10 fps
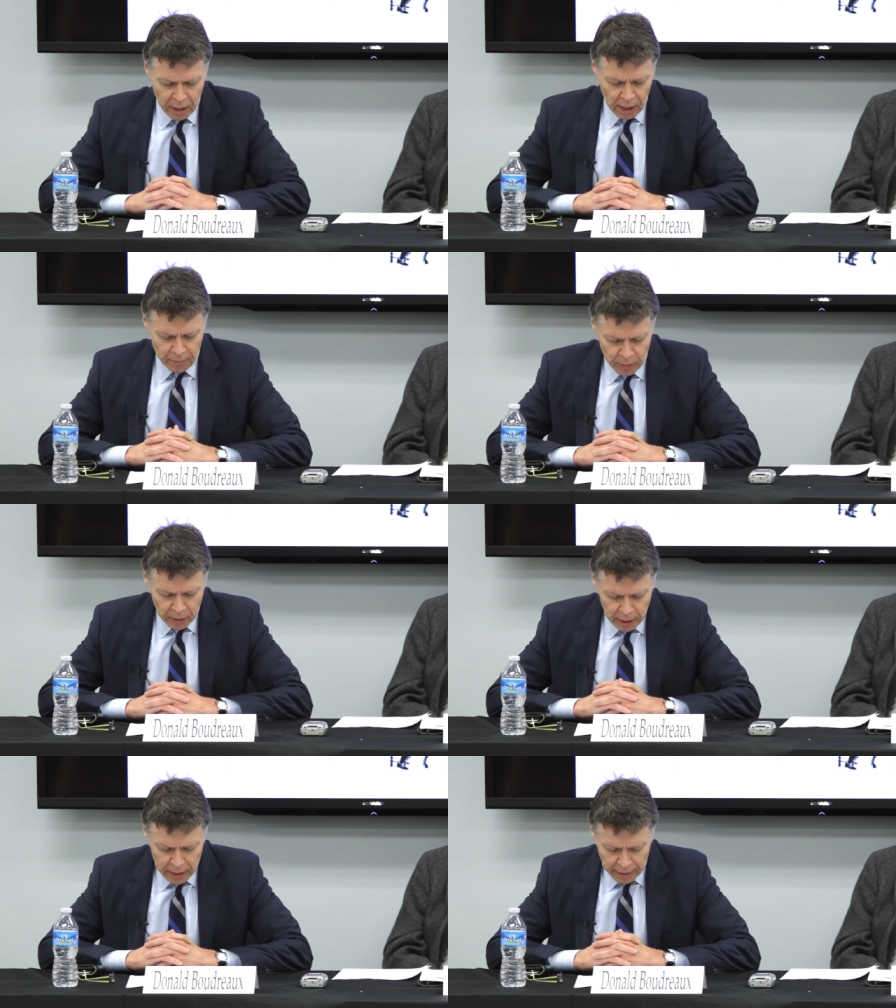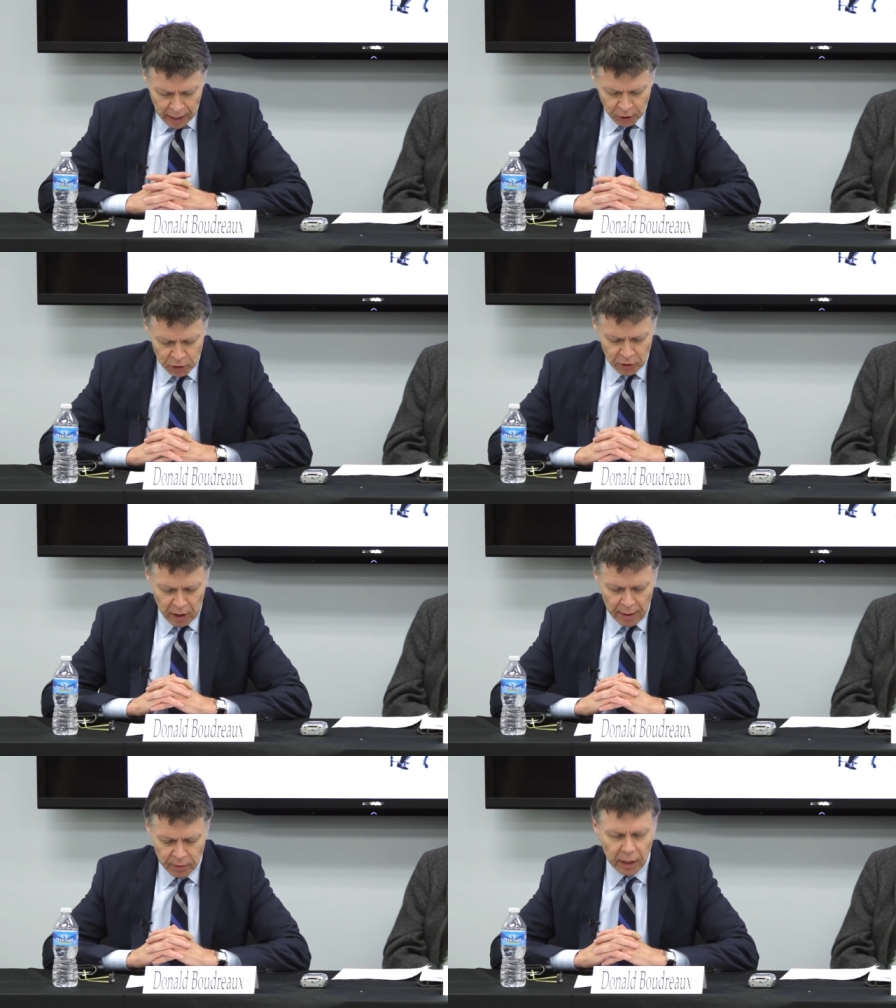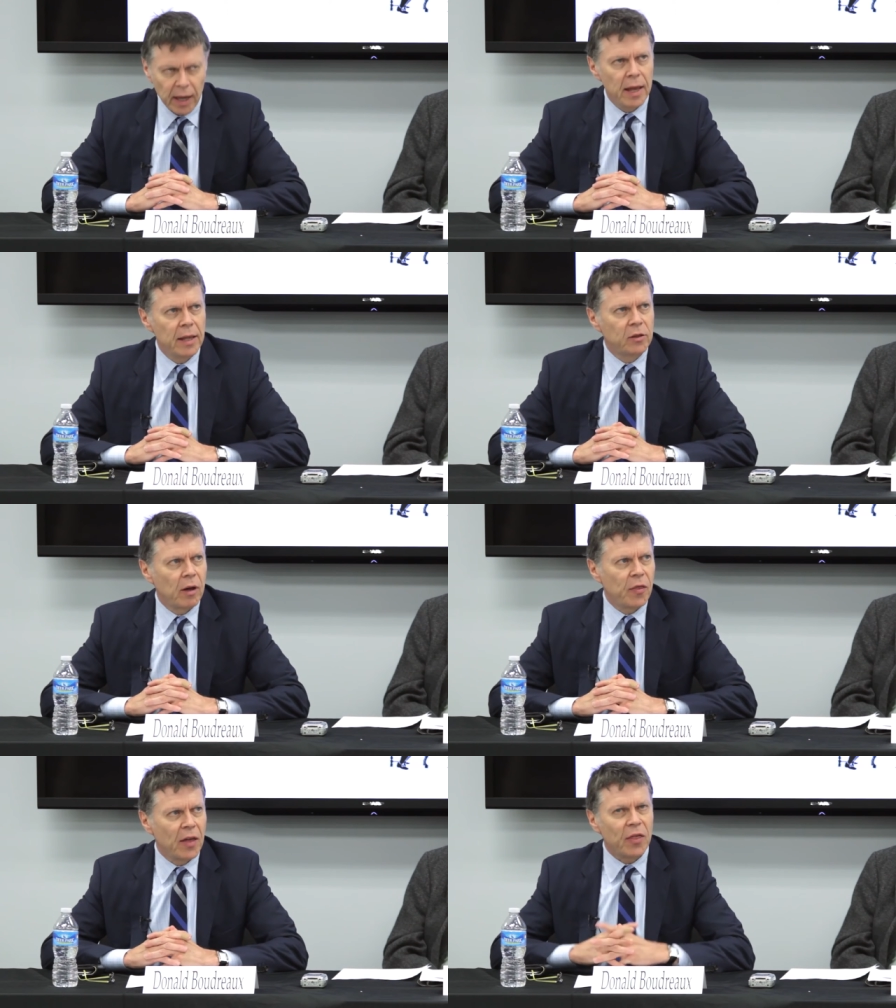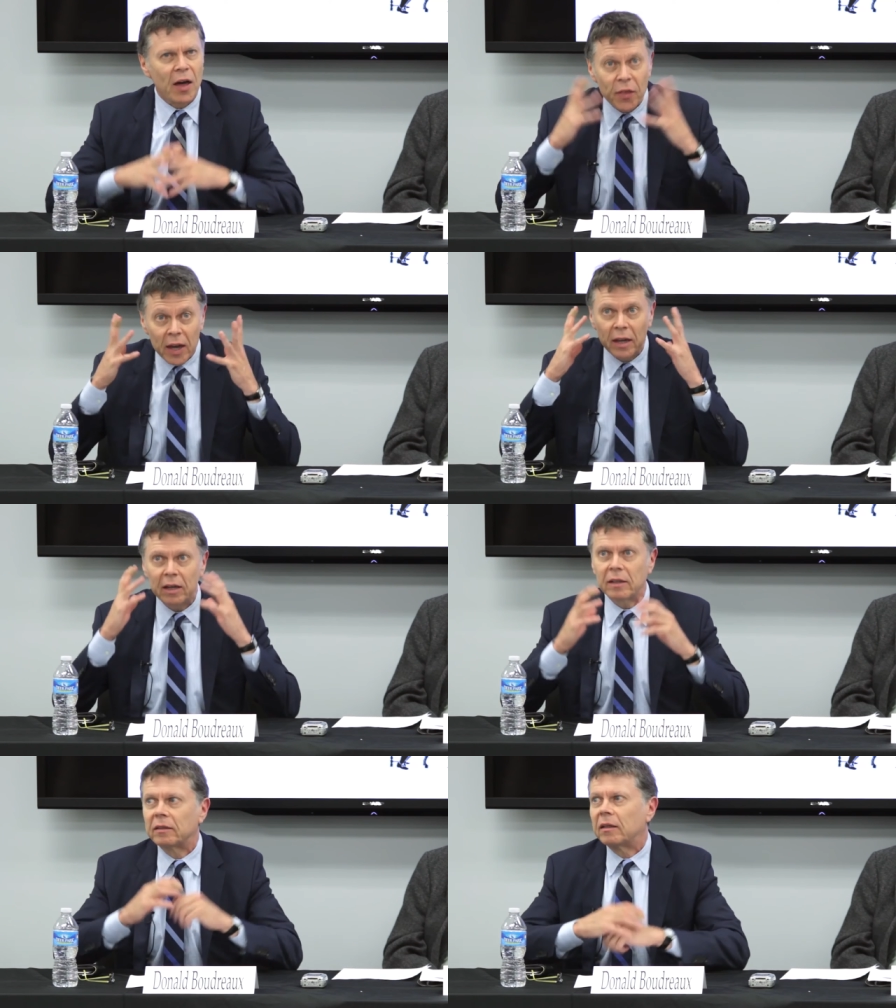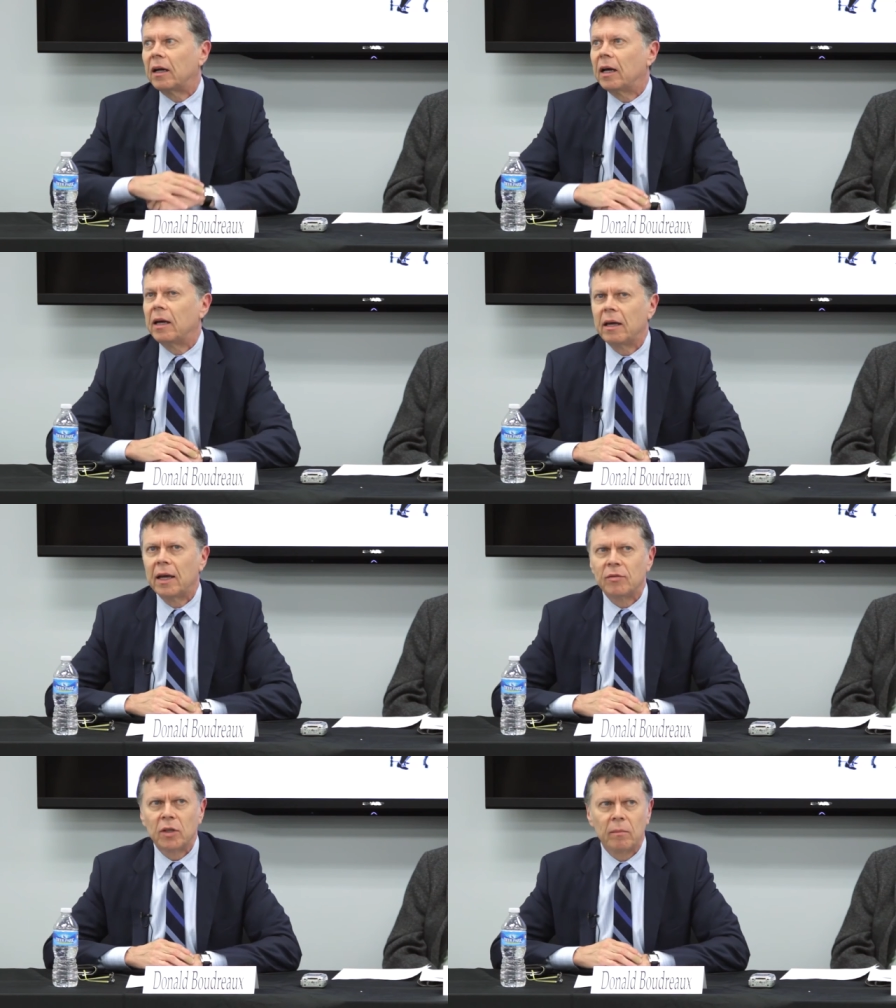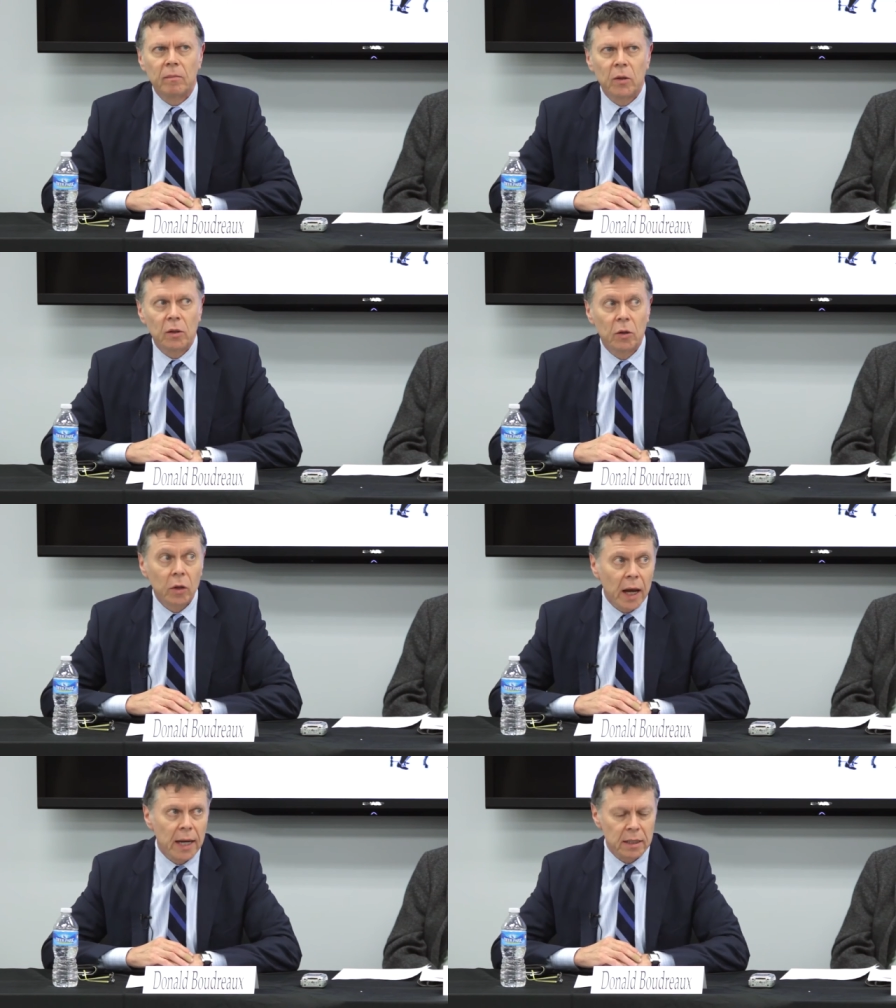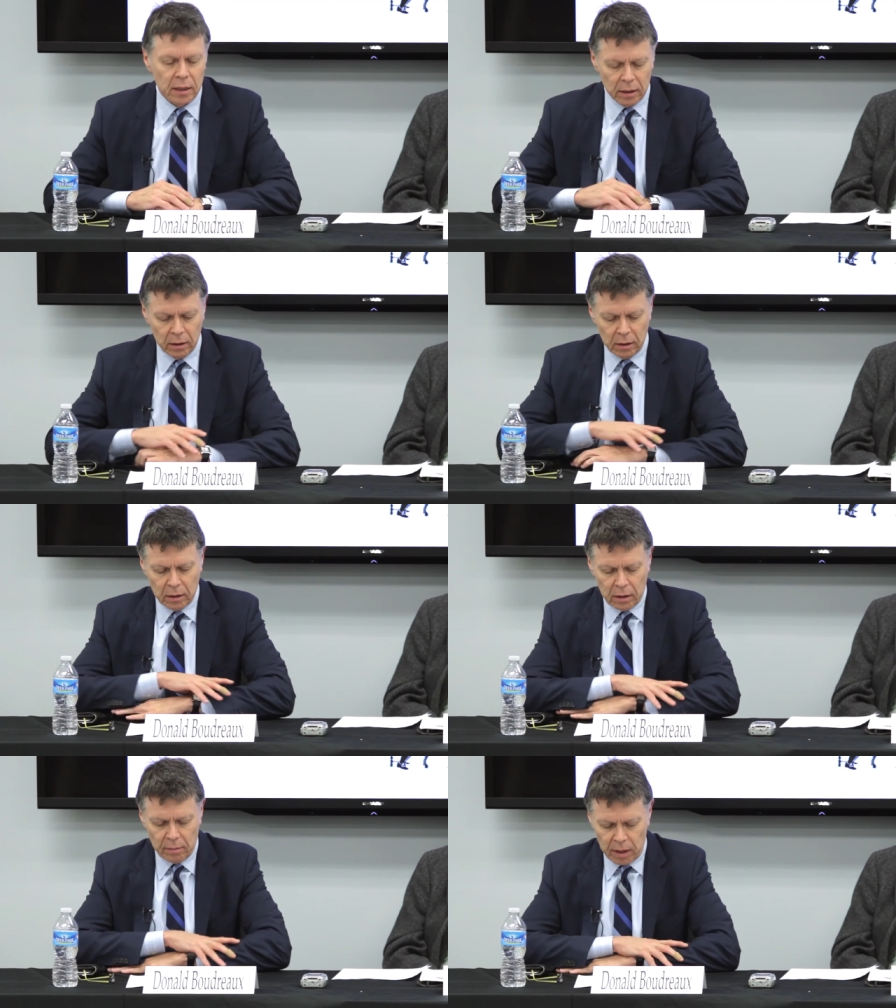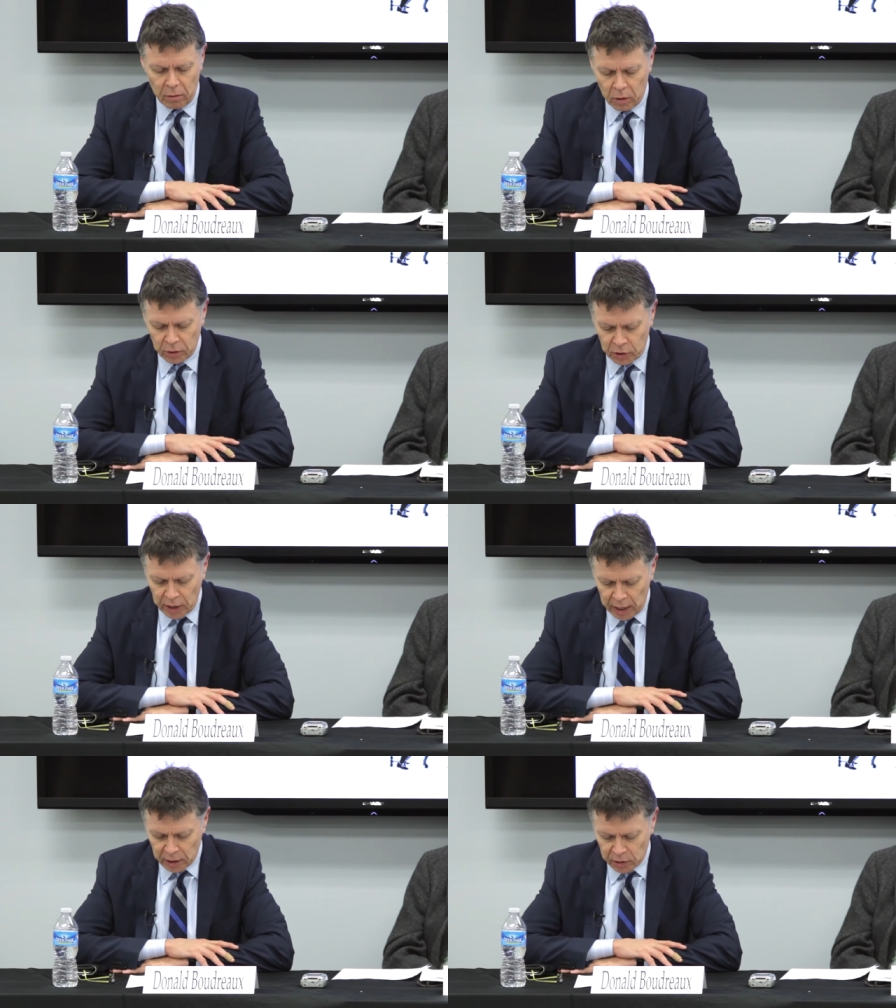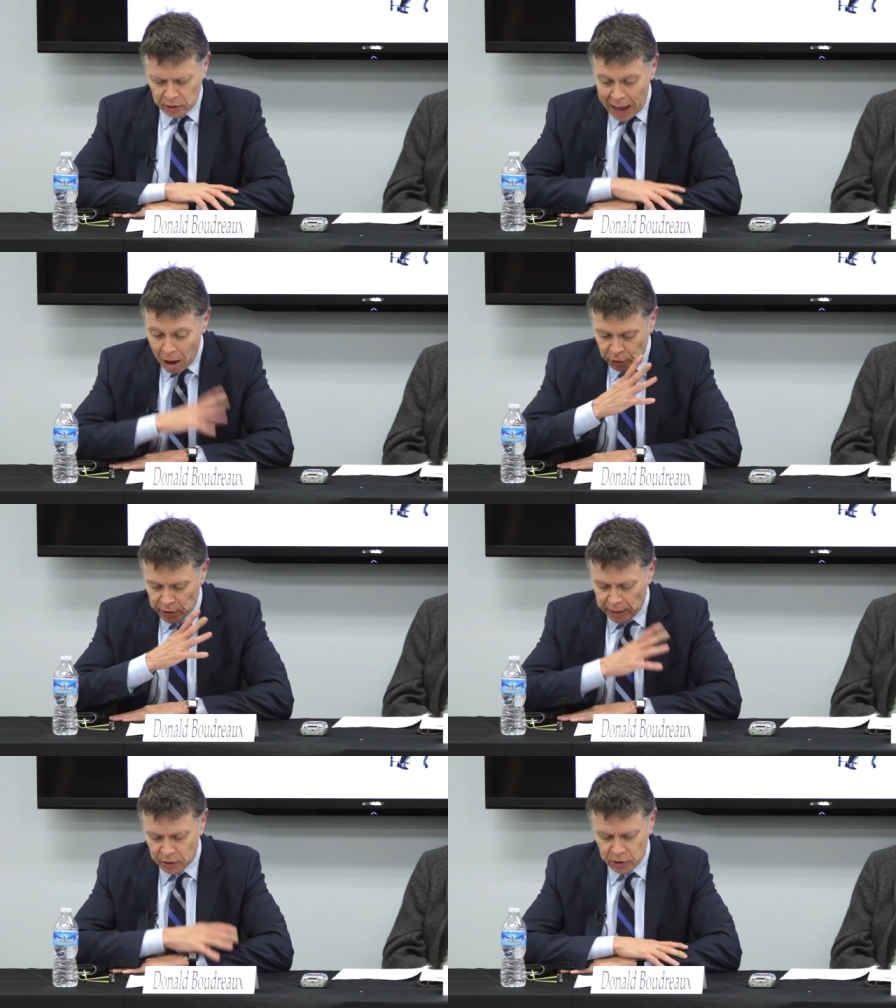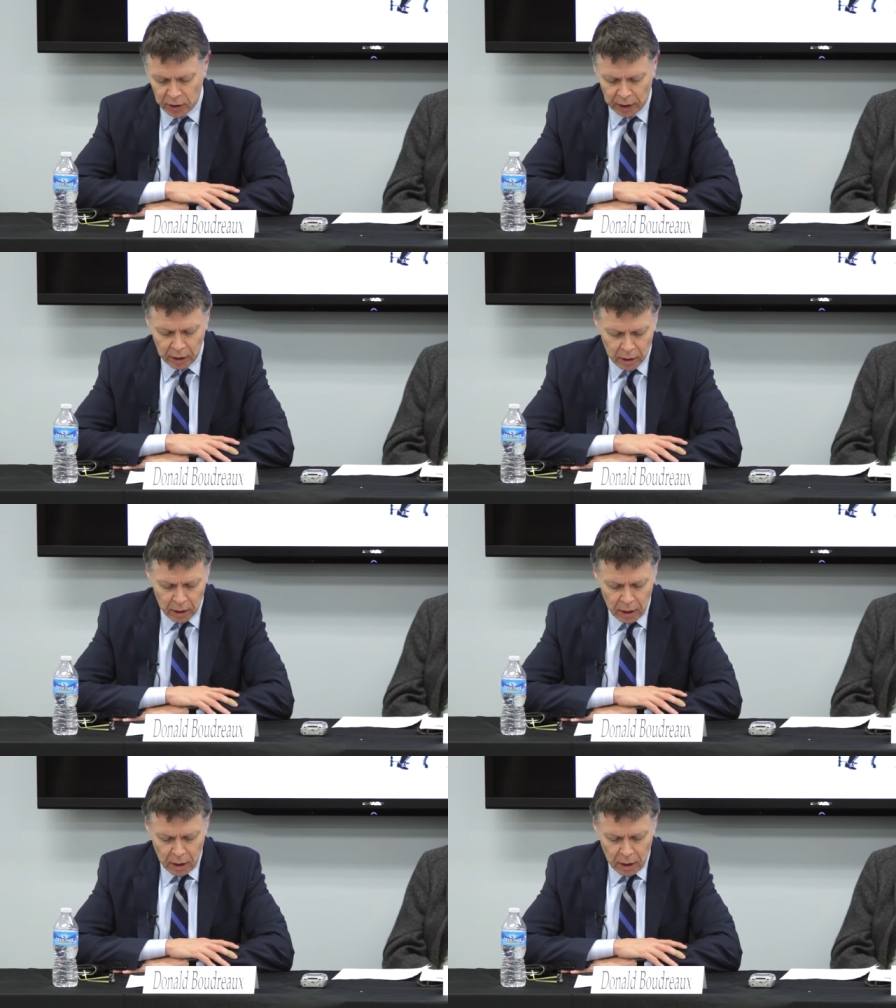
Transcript: Um, Not, not just the Times. And, and so I, th I think I have some good idea about what statists, how statists think.